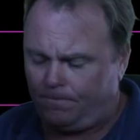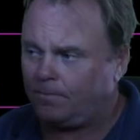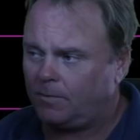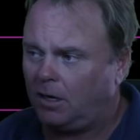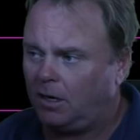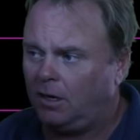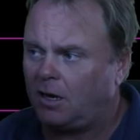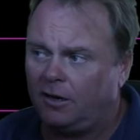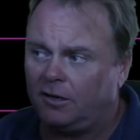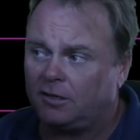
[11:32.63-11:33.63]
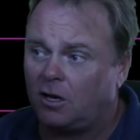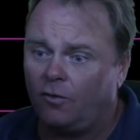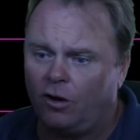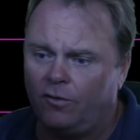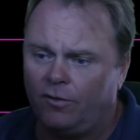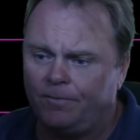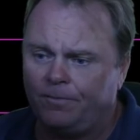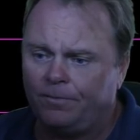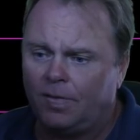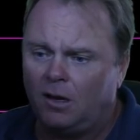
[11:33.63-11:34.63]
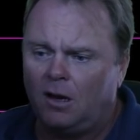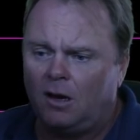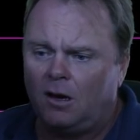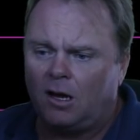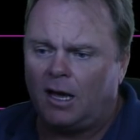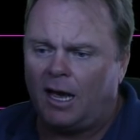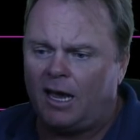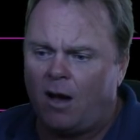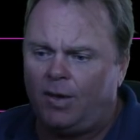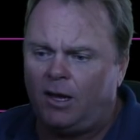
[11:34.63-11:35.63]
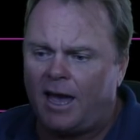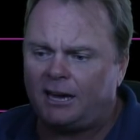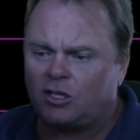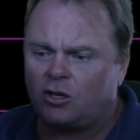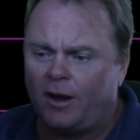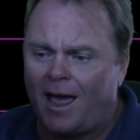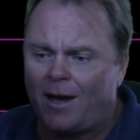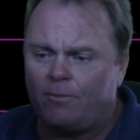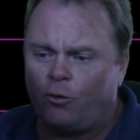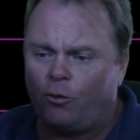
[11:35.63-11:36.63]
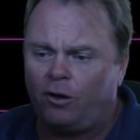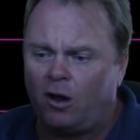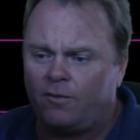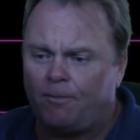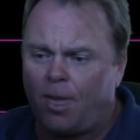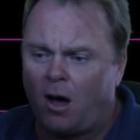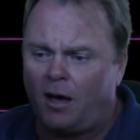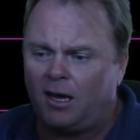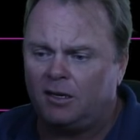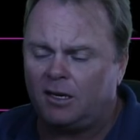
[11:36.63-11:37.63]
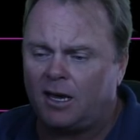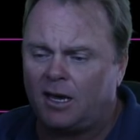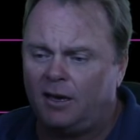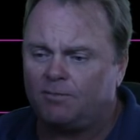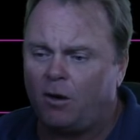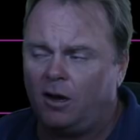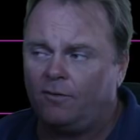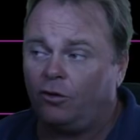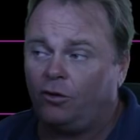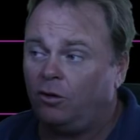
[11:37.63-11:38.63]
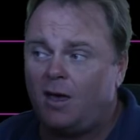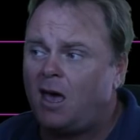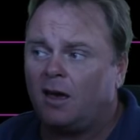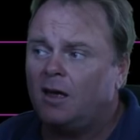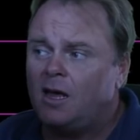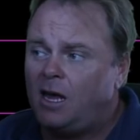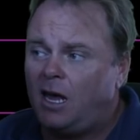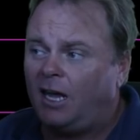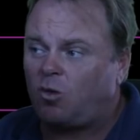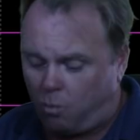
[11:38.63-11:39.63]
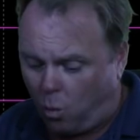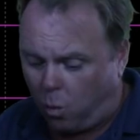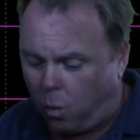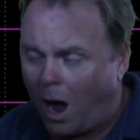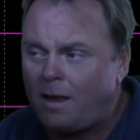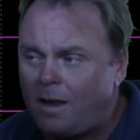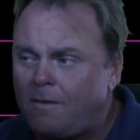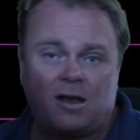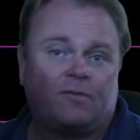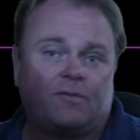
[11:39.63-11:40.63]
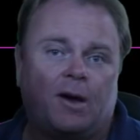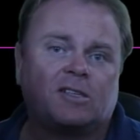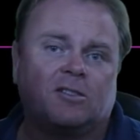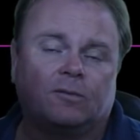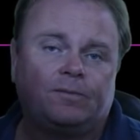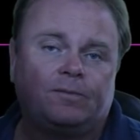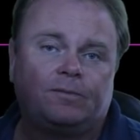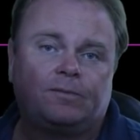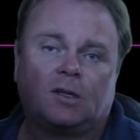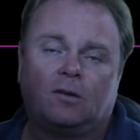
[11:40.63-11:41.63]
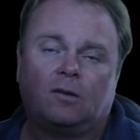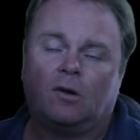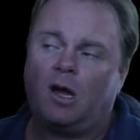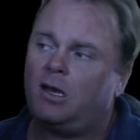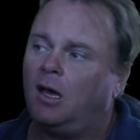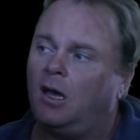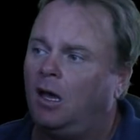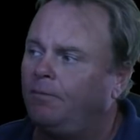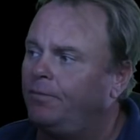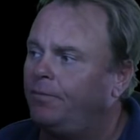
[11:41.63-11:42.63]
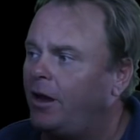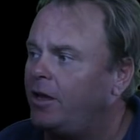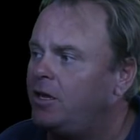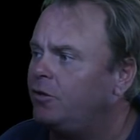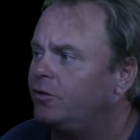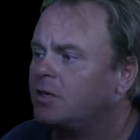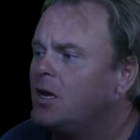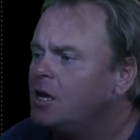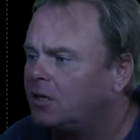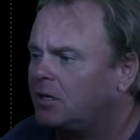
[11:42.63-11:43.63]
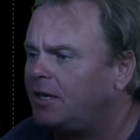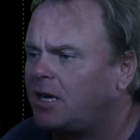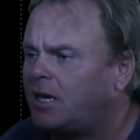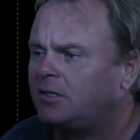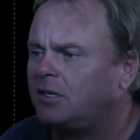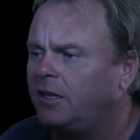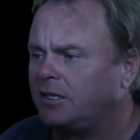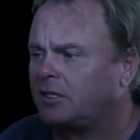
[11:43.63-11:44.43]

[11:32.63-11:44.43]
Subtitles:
indicators over and over. Hey Rami, hey Scott, how important of a buying indicator is buying volume? Yeah, it's one part of the puzzle, right, that I use. So let's get into this.